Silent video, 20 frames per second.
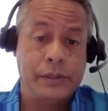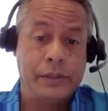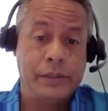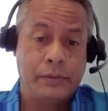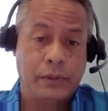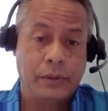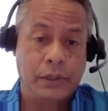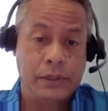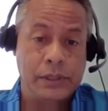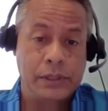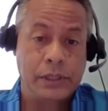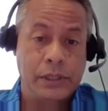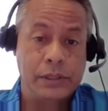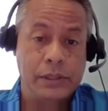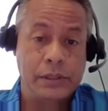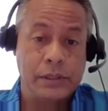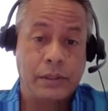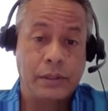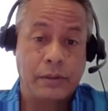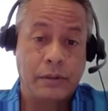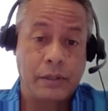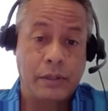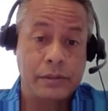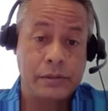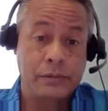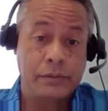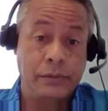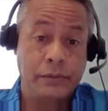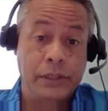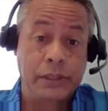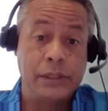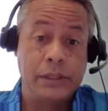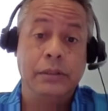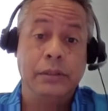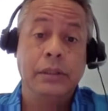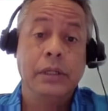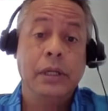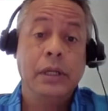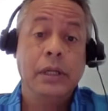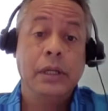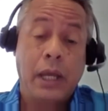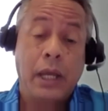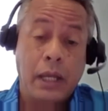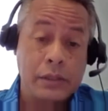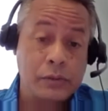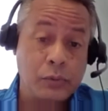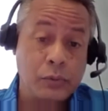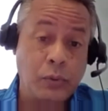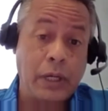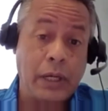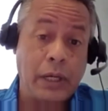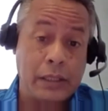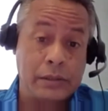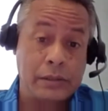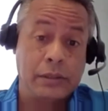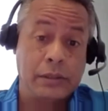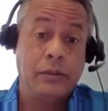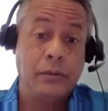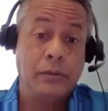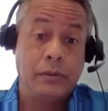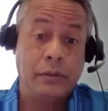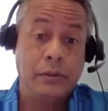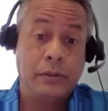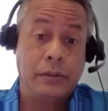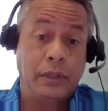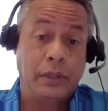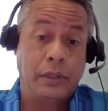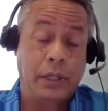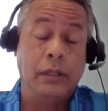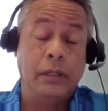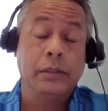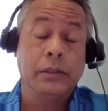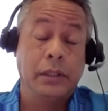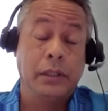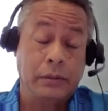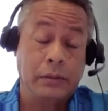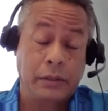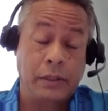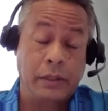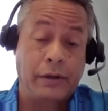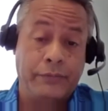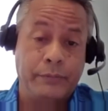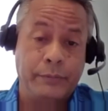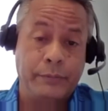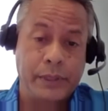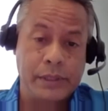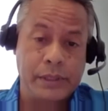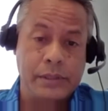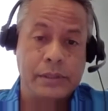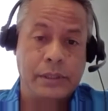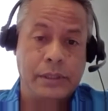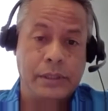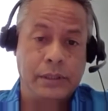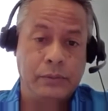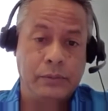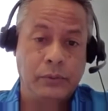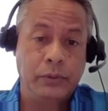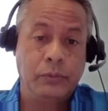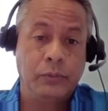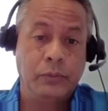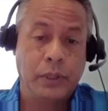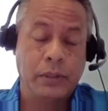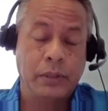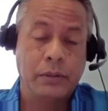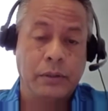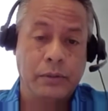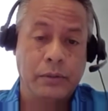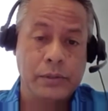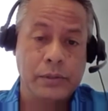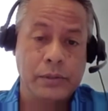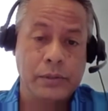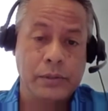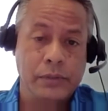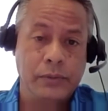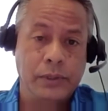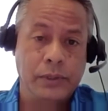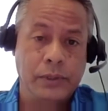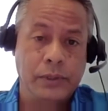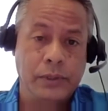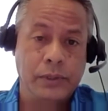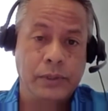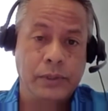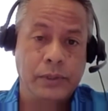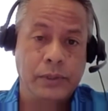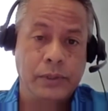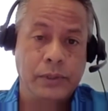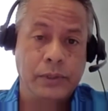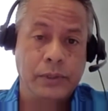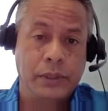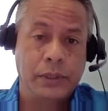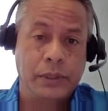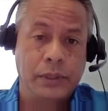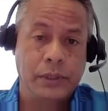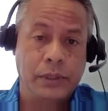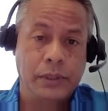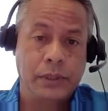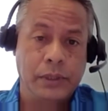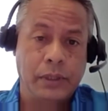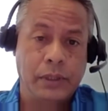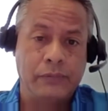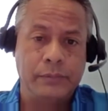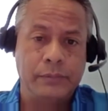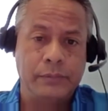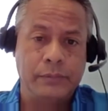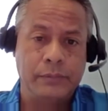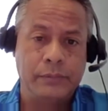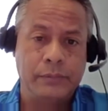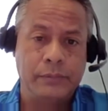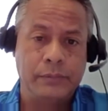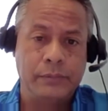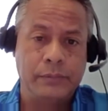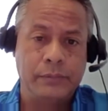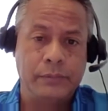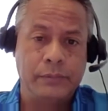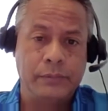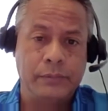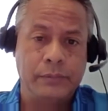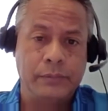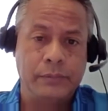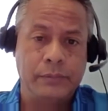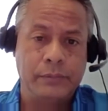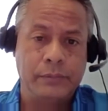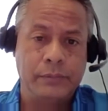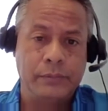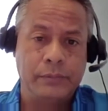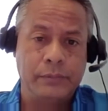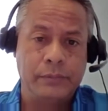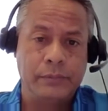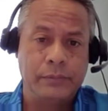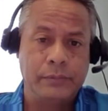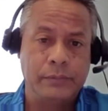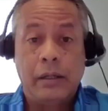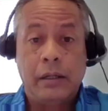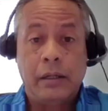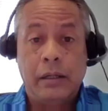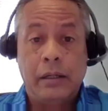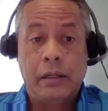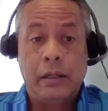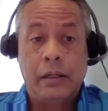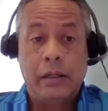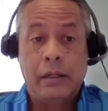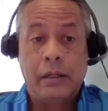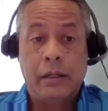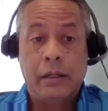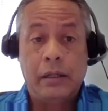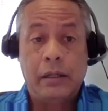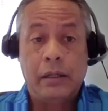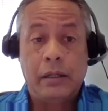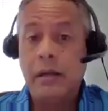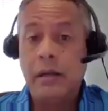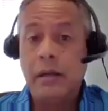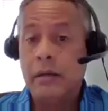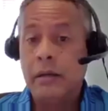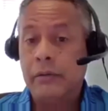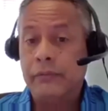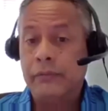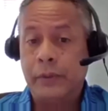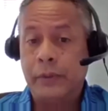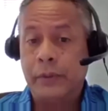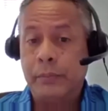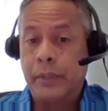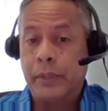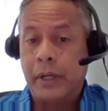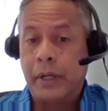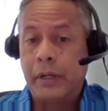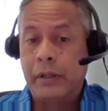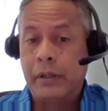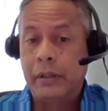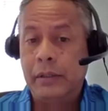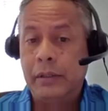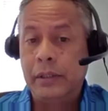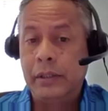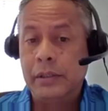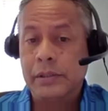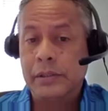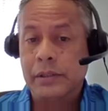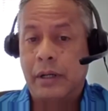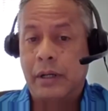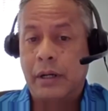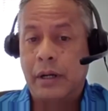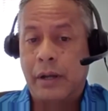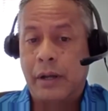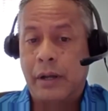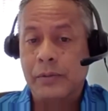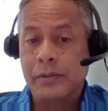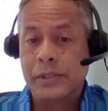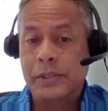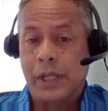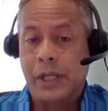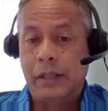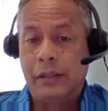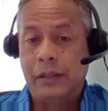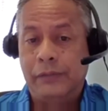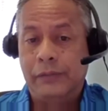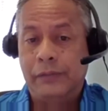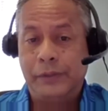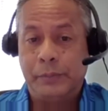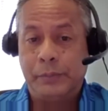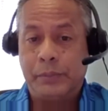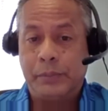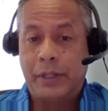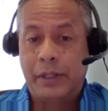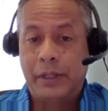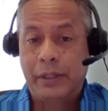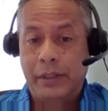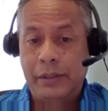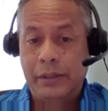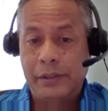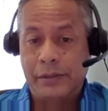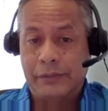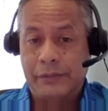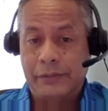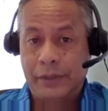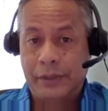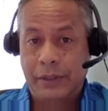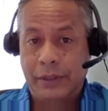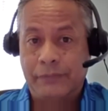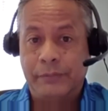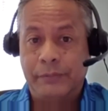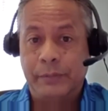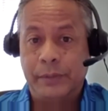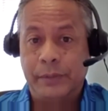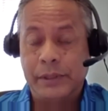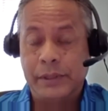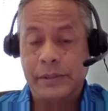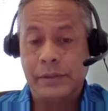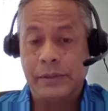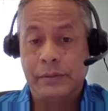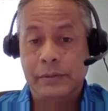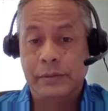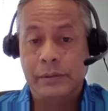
organizations across the region, as well as the local, uh, the, the, governments. Uh, we work closely with the government. So um, uh, none of our priorities are outside of the priorities of the government. So